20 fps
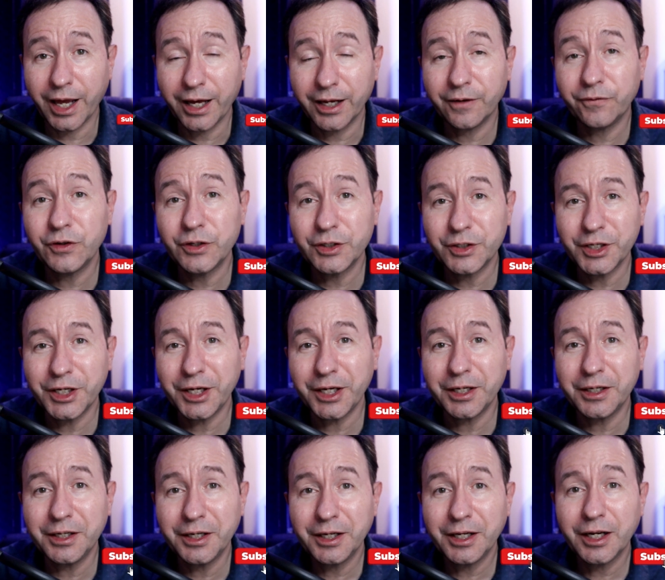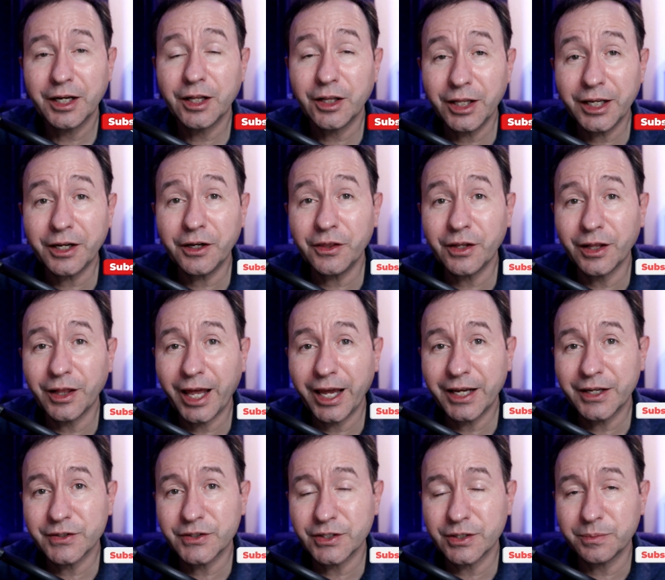that. If you did, click on the
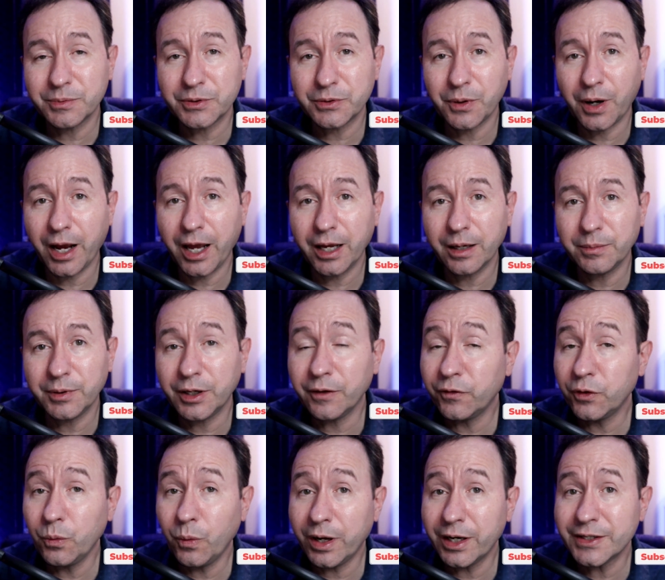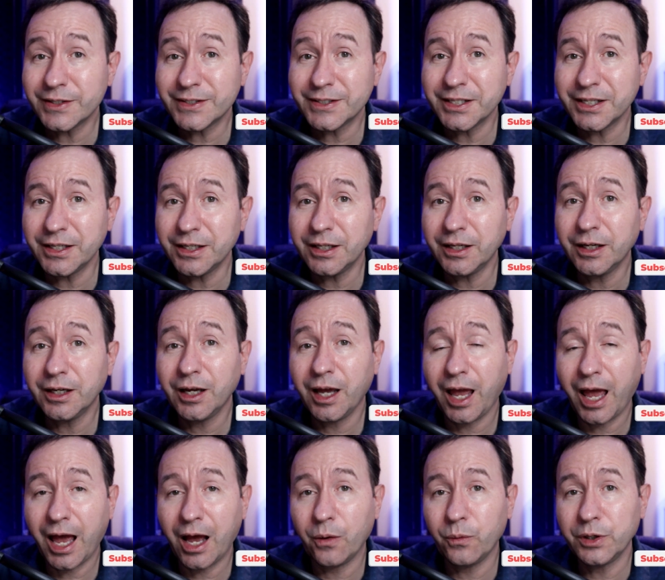like and subscribe. And if you want to see
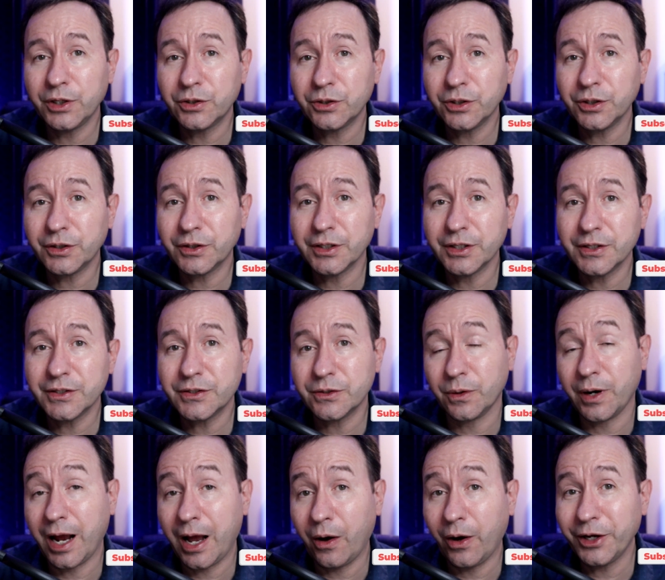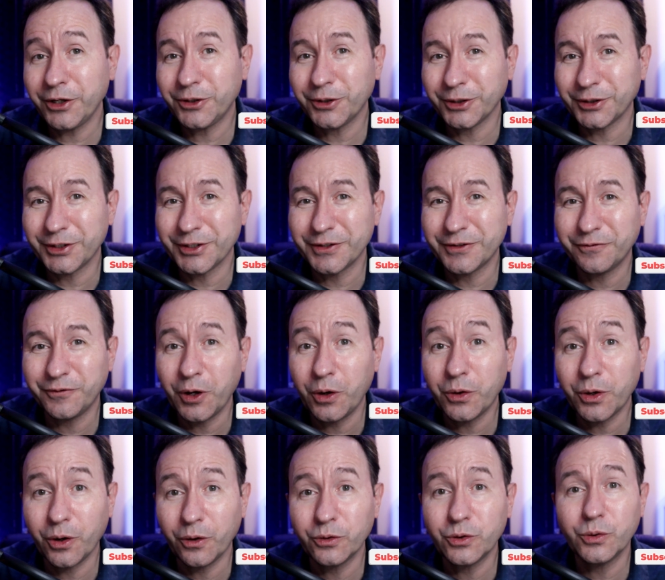how we took this or how I took this
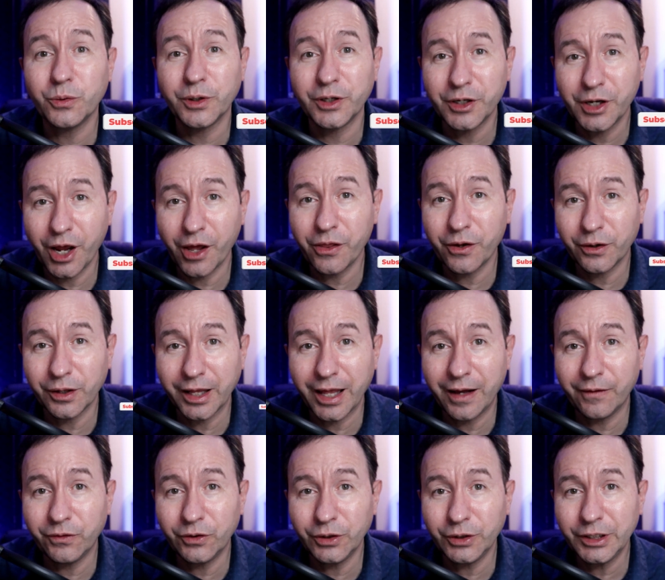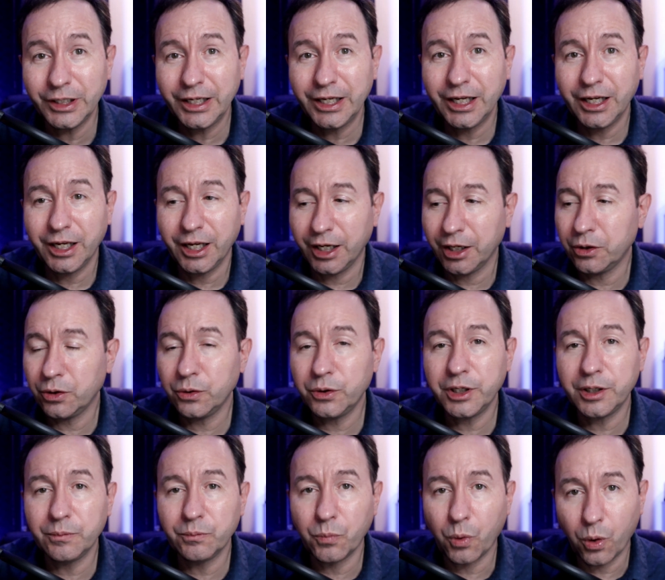photo to another level,
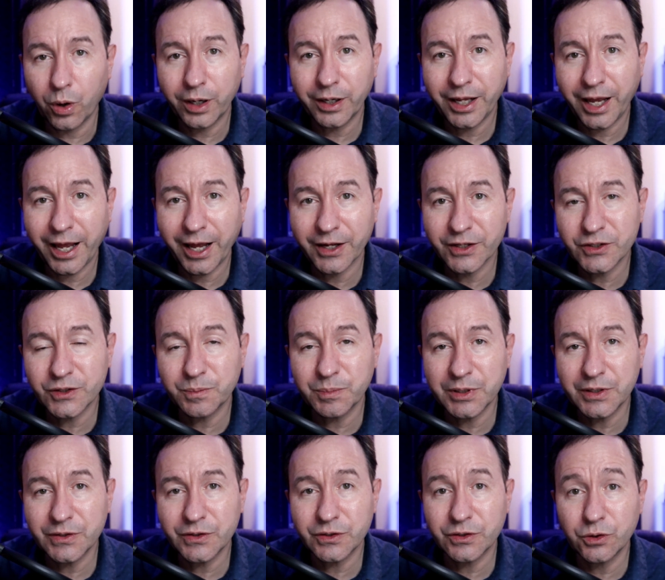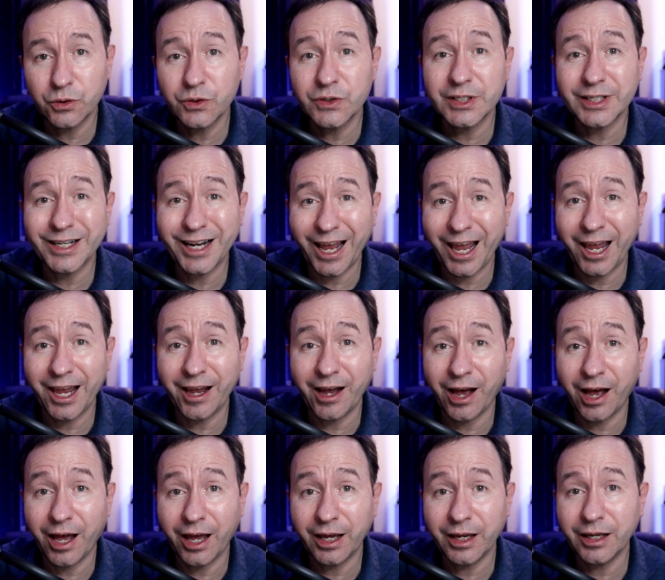including more enhancements using
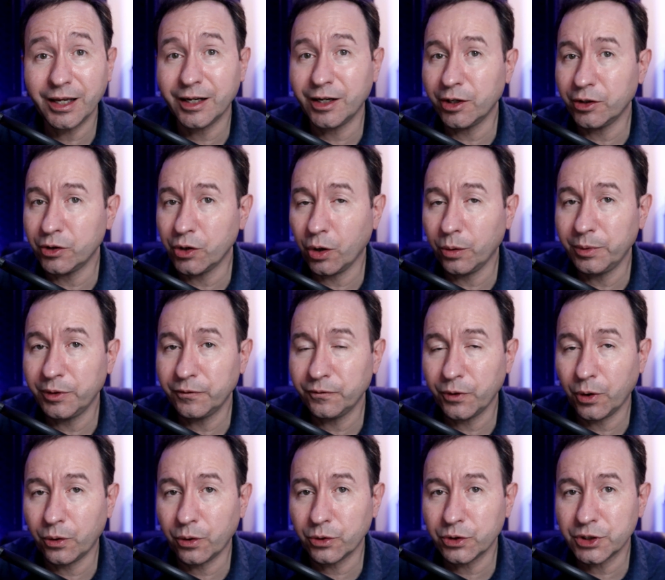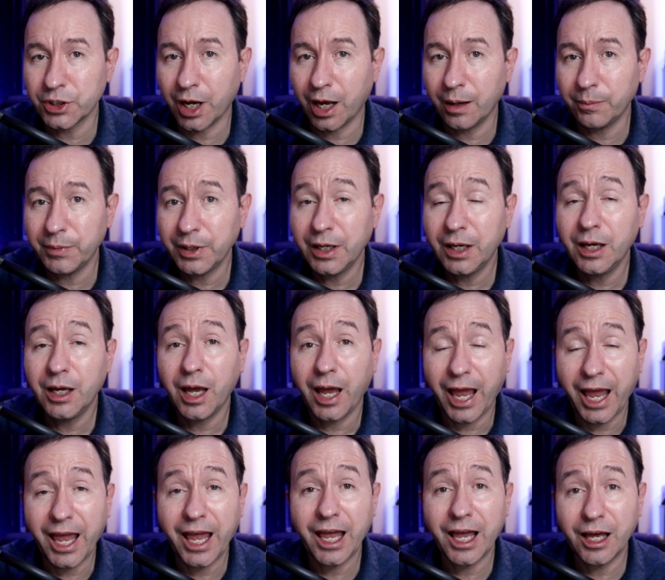AI and Adobe Photoshop,
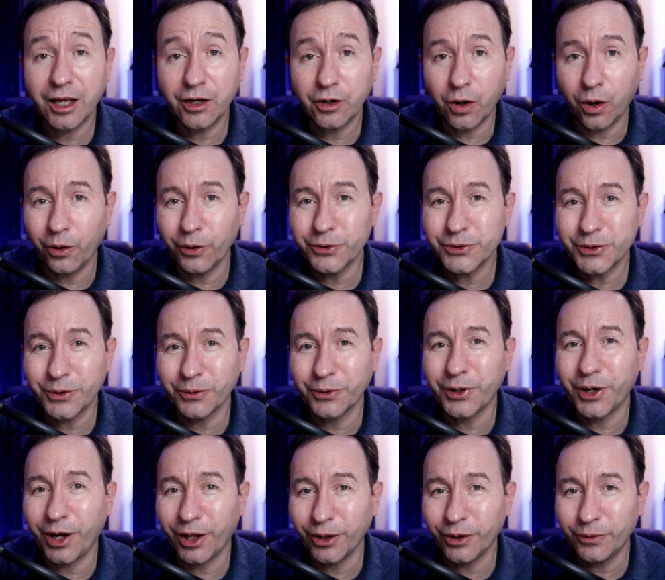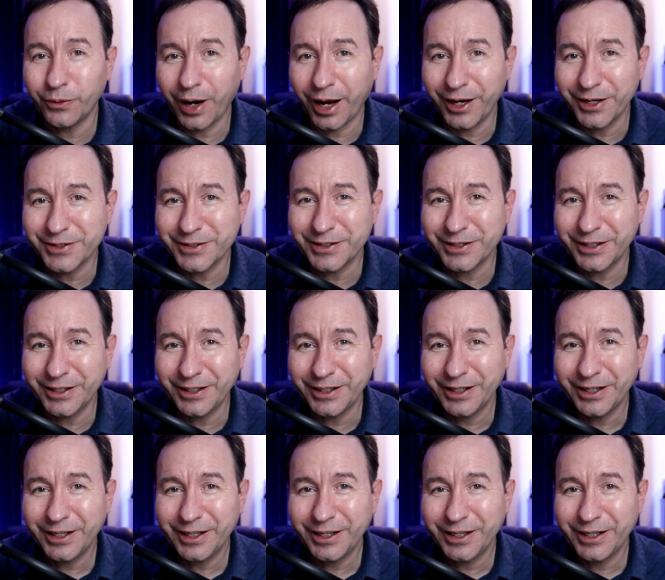and also colorized it,